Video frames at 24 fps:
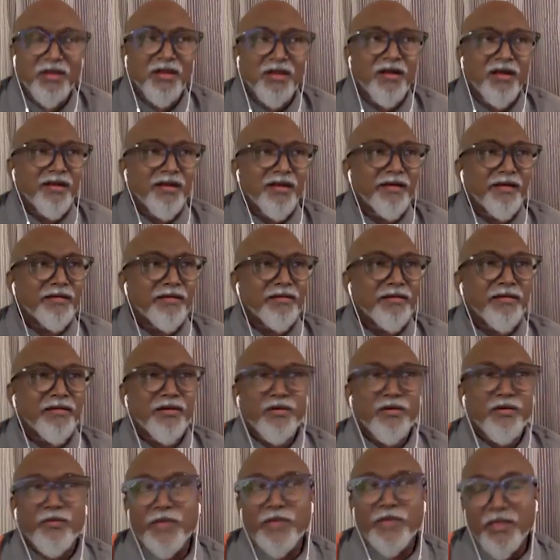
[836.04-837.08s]
and
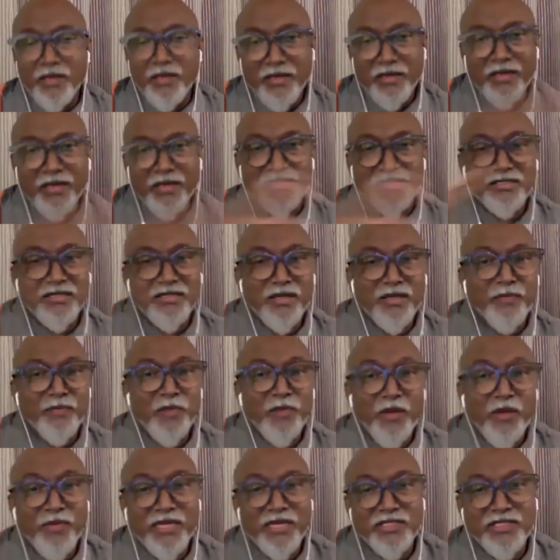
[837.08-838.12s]
then you may, it's in a
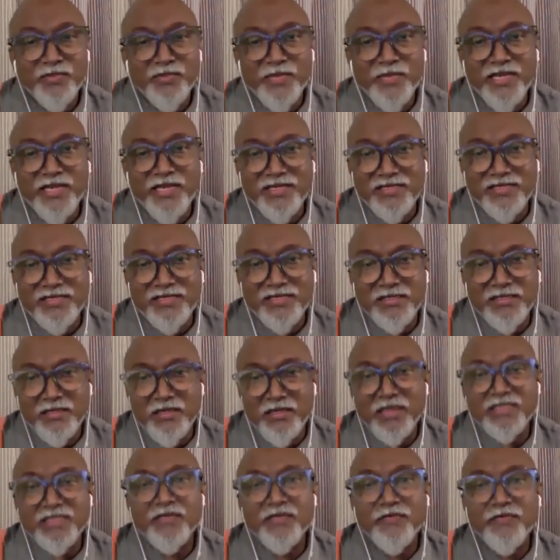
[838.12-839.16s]
public space.
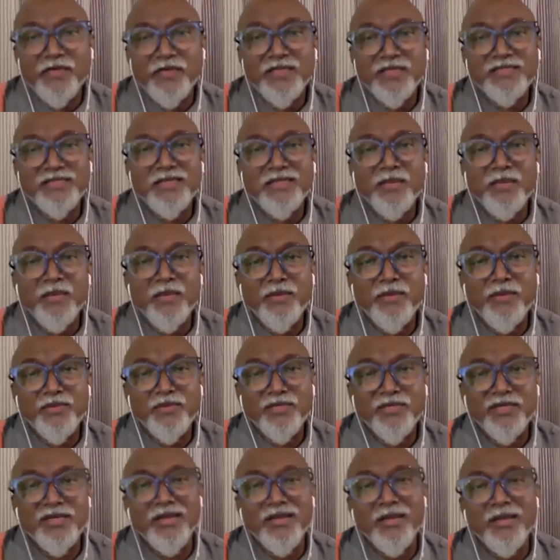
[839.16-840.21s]
That's the first time I'm
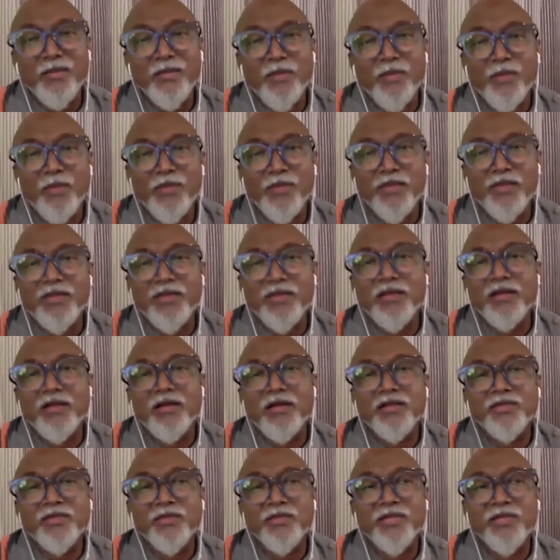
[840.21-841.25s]
seeing a public
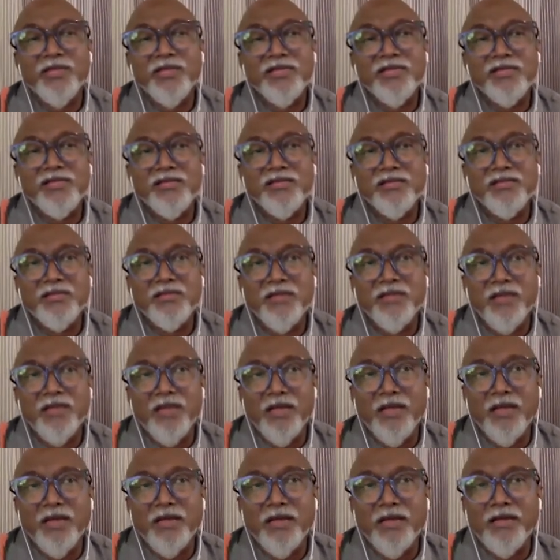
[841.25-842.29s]
uh, space,
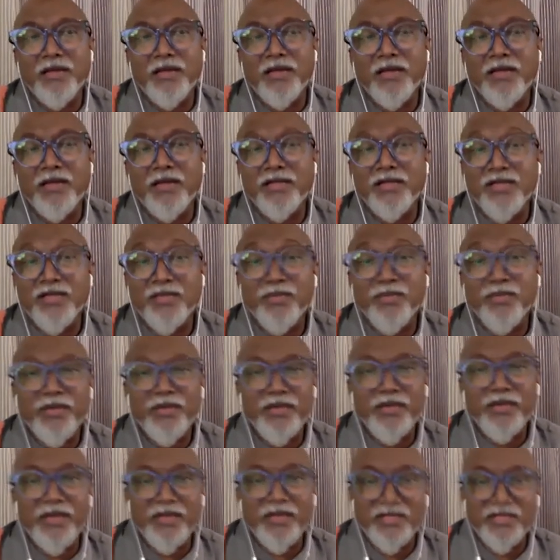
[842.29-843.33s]
uh, a
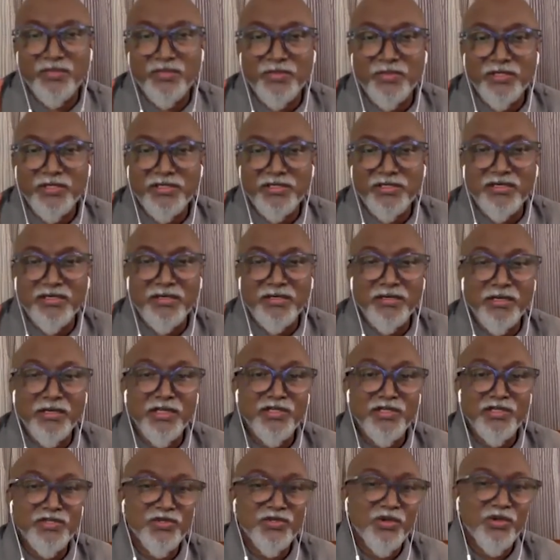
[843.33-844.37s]
temporary exhibition
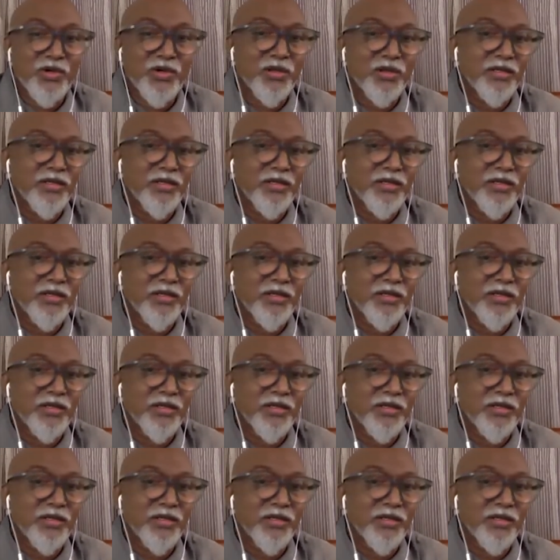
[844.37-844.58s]
installed